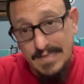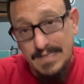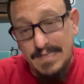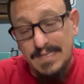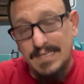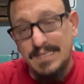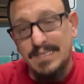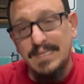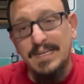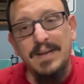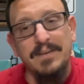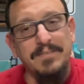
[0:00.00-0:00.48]

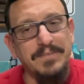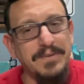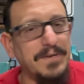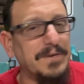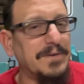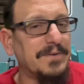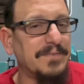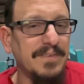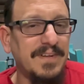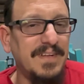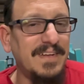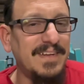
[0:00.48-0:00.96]
you never
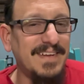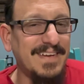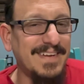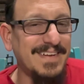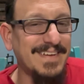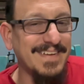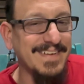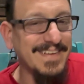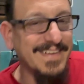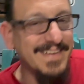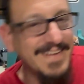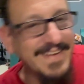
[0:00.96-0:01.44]
know.
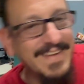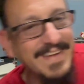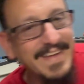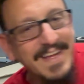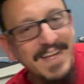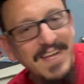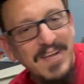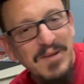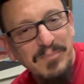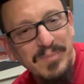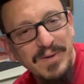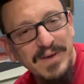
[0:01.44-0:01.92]

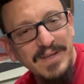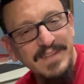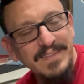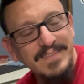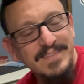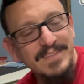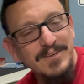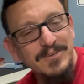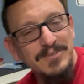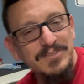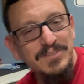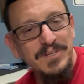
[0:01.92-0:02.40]
But
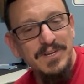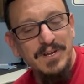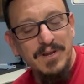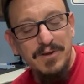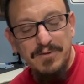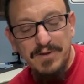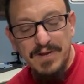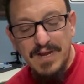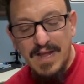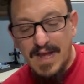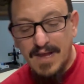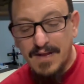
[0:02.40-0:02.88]
those are
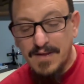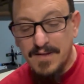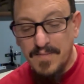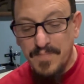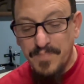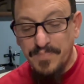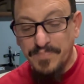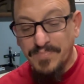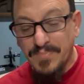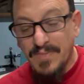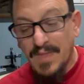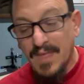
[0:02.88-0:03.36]
going
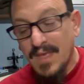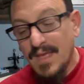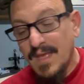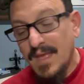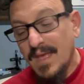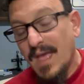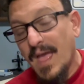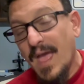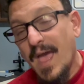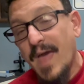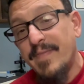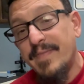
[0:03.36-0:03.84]
out.
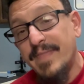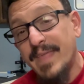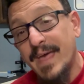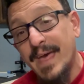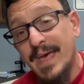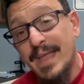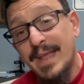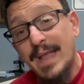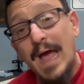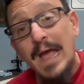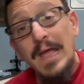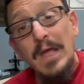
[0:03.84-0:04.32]
And
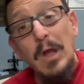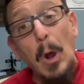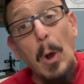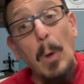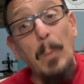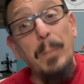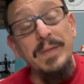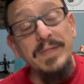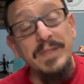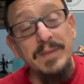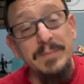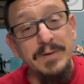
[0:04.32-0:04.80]
then I
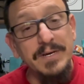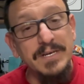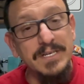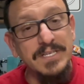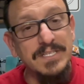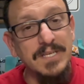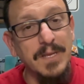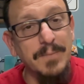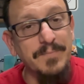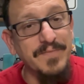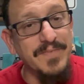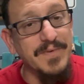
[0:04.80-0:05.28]
opened the books
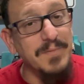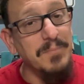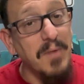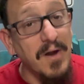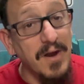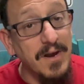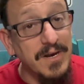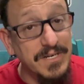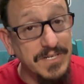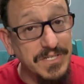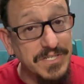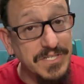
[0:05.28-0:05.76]
up for
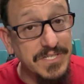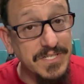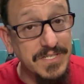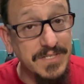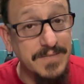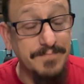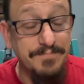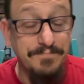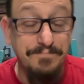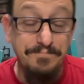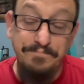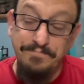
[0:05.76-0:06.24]
March.
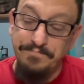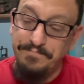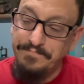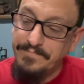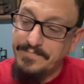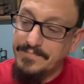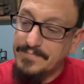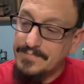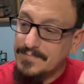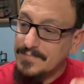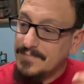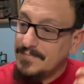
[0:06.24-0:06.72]

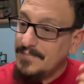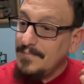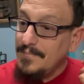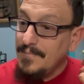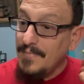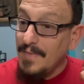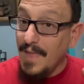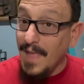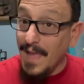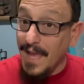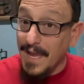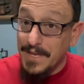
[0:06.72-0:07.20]

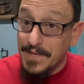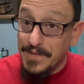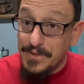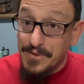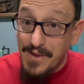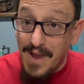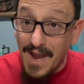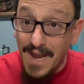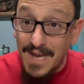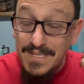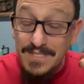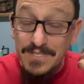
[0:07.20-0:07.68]
And you
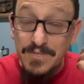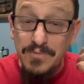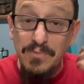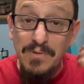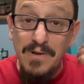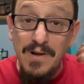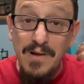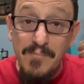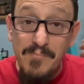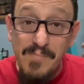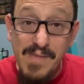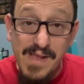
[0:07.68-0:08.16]
guys
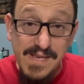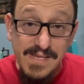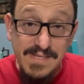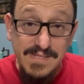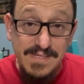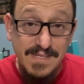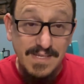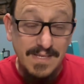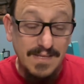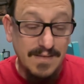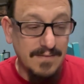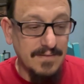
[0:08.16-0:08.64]
were
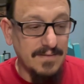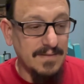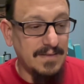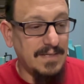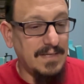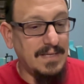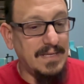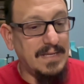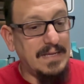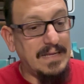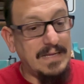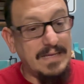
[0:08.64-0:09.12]
amazing.
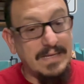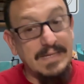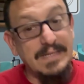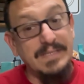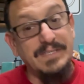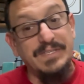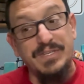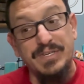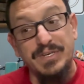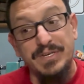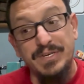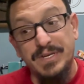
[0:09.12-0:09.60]

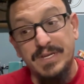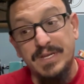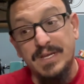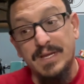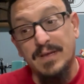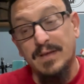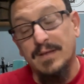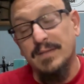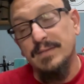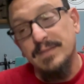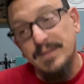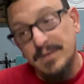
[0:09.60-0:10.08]
It took
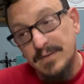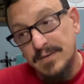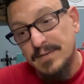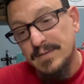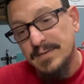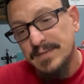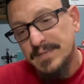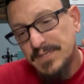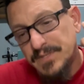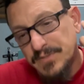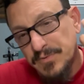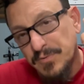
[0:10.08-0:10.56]

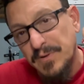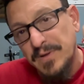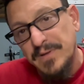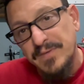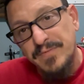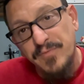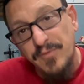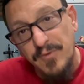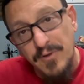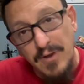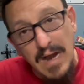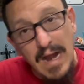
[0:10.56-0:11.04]
literally
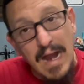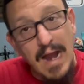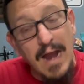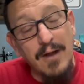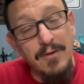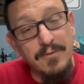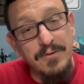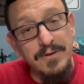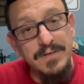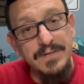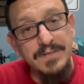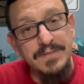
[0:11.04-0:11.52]
24
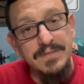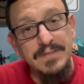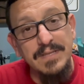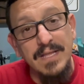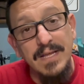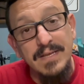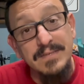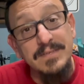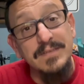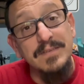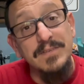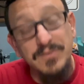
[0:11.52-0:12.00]
hours,
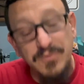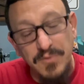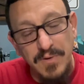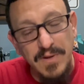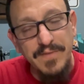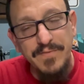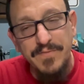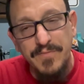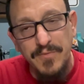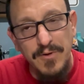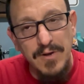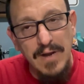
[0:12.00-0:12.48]
less than
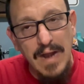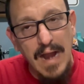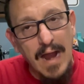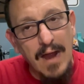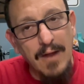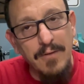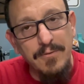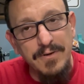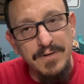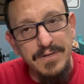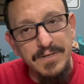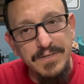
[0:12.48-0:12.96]
24
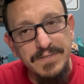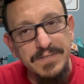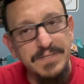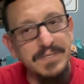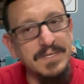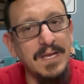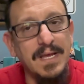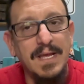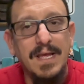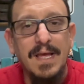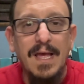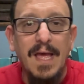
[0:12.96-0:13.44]
hours,
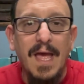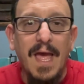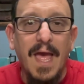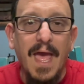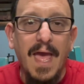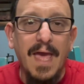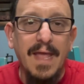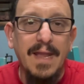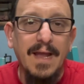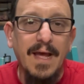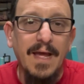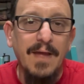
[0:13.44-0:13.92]

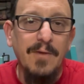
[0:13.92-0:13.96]
and I